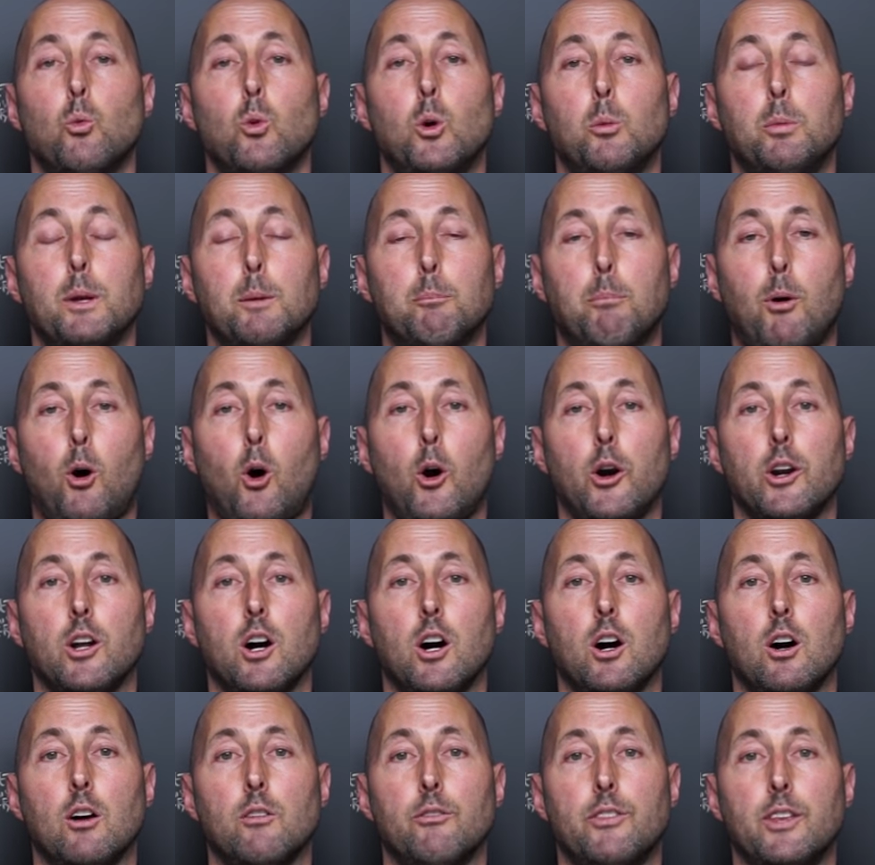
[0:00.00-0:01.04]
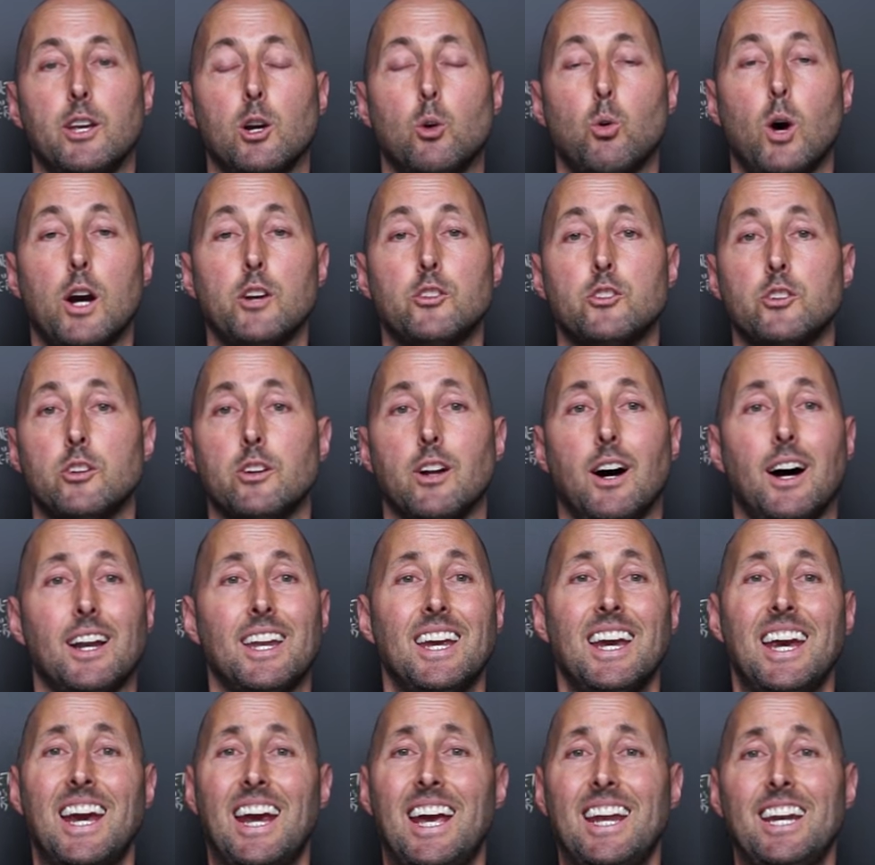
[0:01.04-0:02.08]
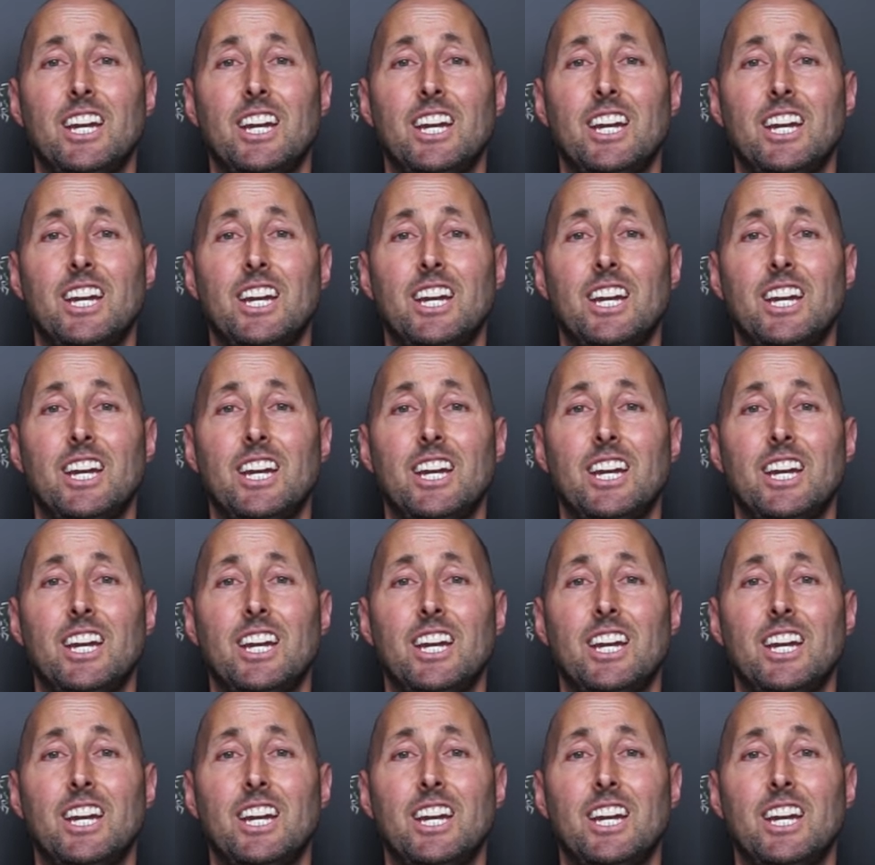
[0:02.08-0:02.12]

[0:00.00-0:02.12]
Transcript: will be part of the equation or not.